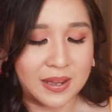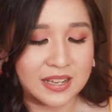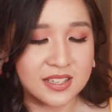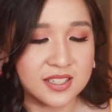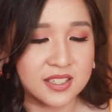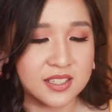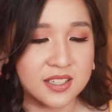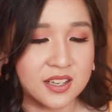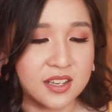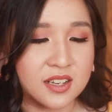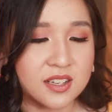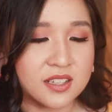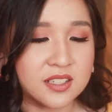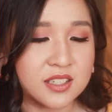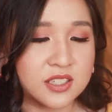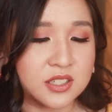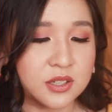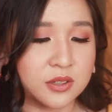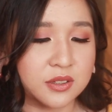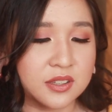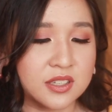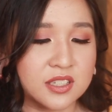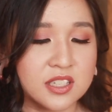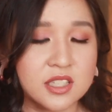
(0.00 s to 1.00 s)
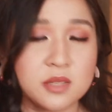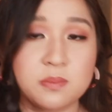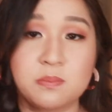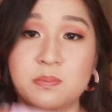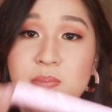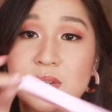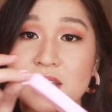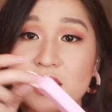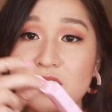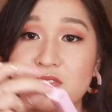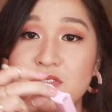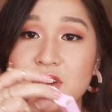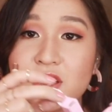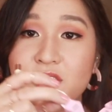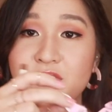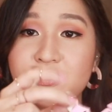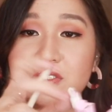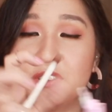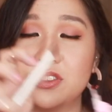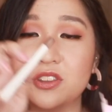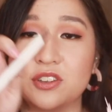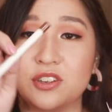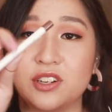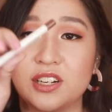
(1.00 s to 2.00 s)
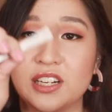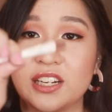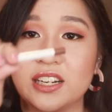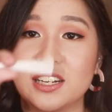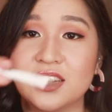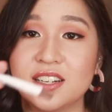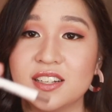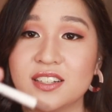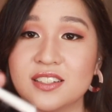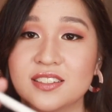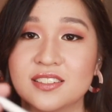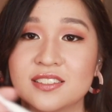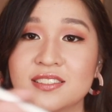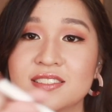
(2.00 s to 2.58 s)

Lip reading: pencils. So this is BFF3.